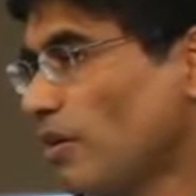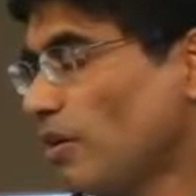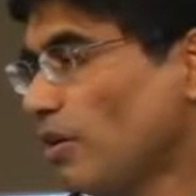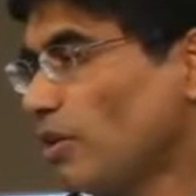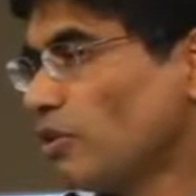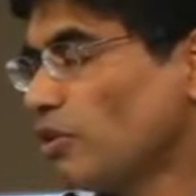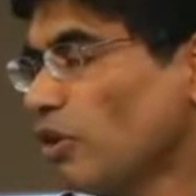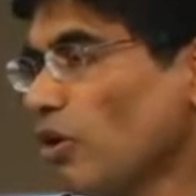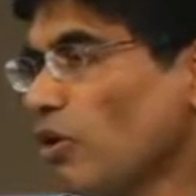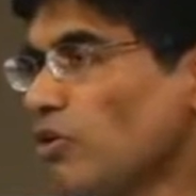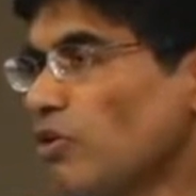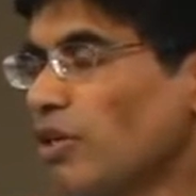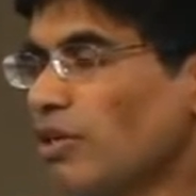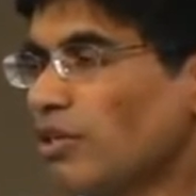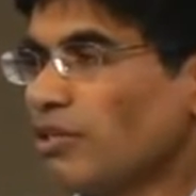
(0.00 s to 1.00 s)
He's
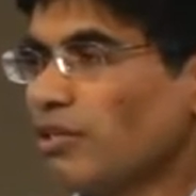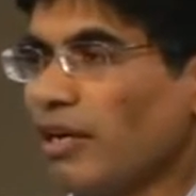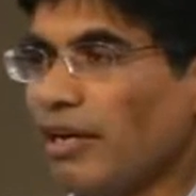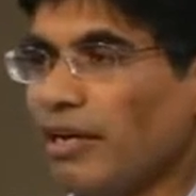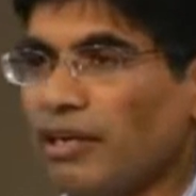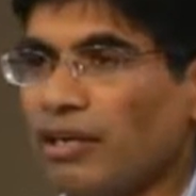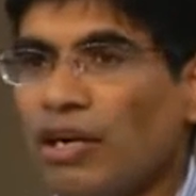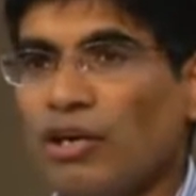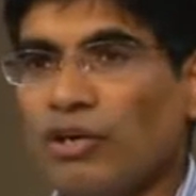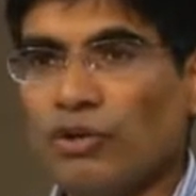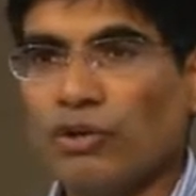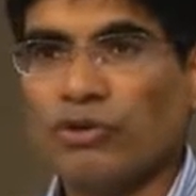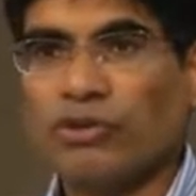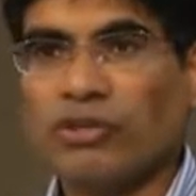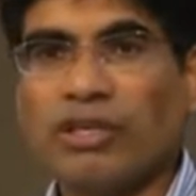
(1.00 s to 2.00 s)
not saying
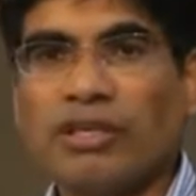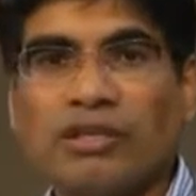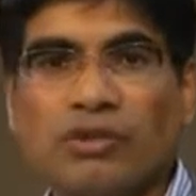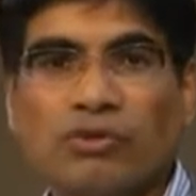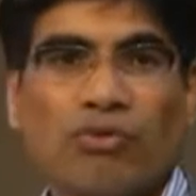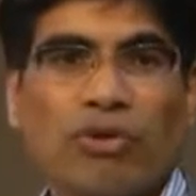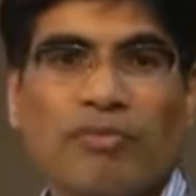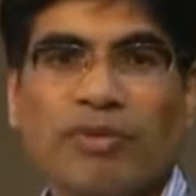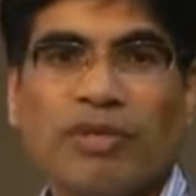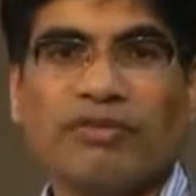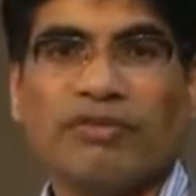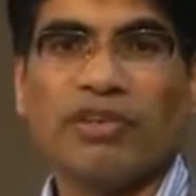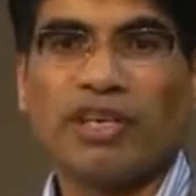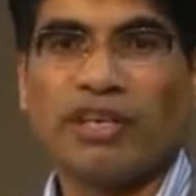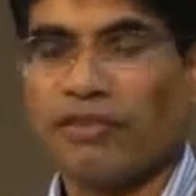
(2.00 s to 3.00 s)
your sins will be
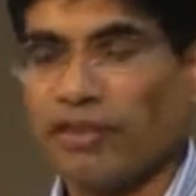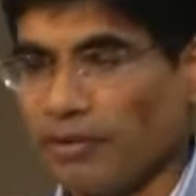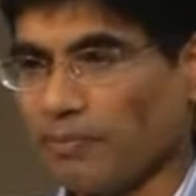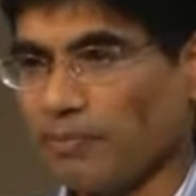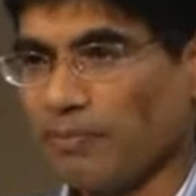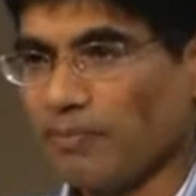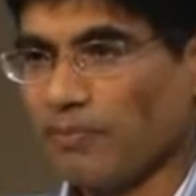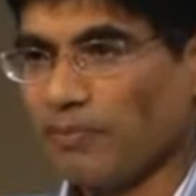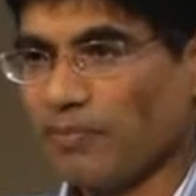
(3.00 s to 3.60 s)
forgiven.